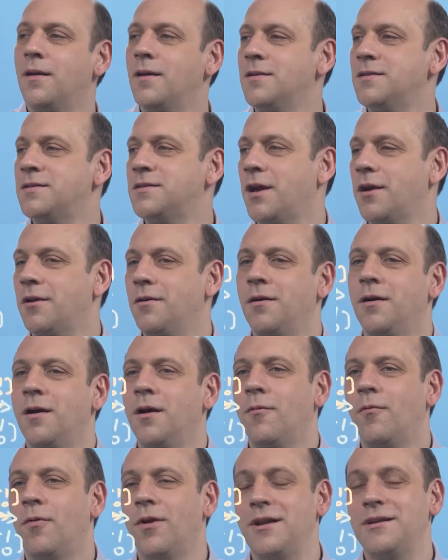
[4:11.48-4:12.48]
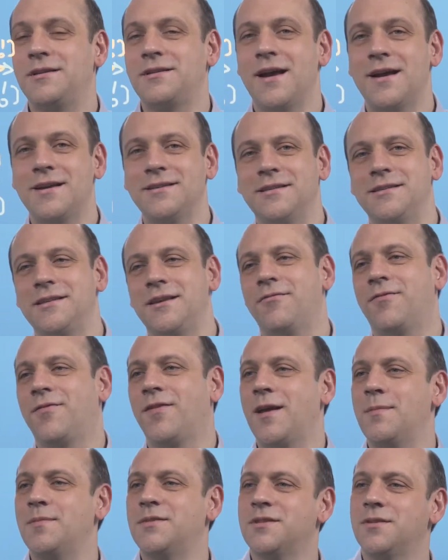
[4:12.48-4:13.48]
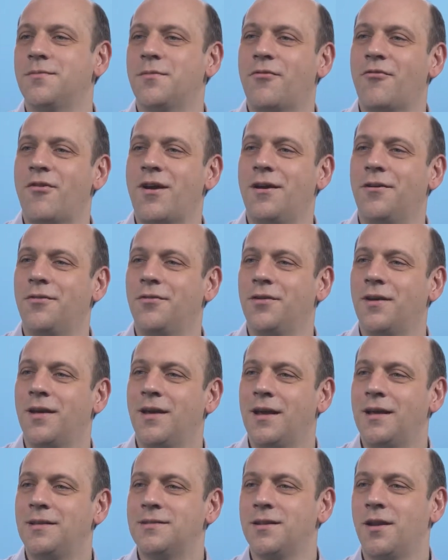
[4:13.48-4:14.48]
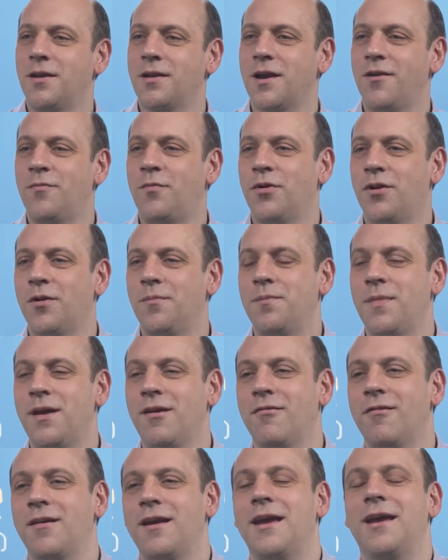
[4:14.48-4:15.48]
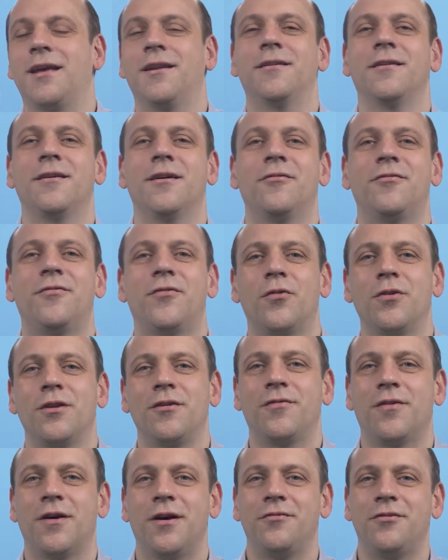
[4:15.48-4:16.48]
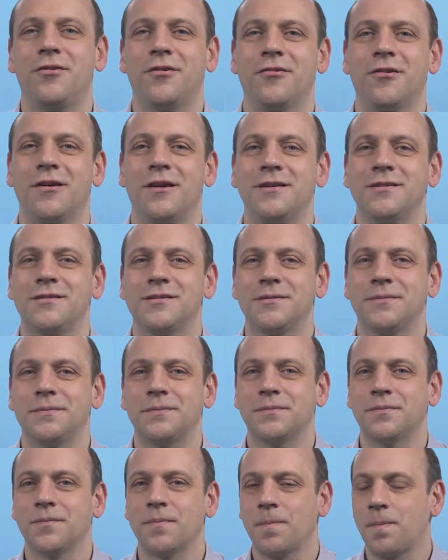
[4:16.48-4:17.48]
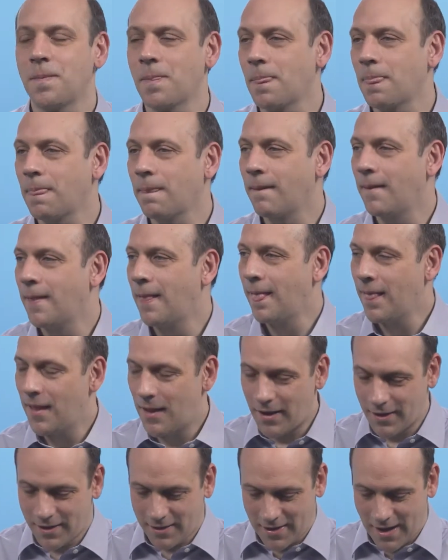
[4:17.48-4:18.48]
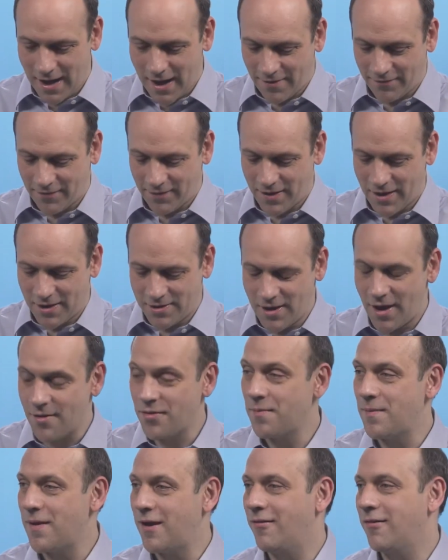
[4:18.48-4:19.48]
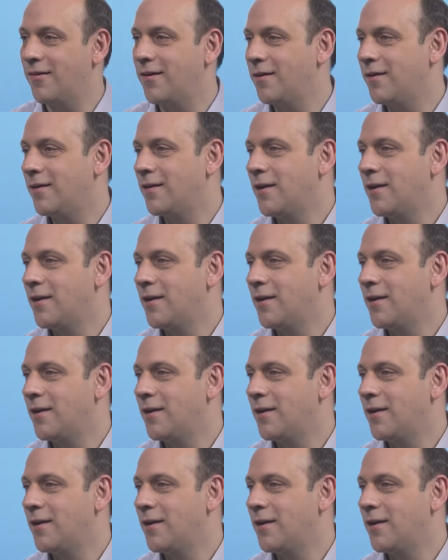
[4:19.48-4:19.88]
So what it does is it flips them around. It's like I've put a mirror in at 45 degrees. I could have another mirror,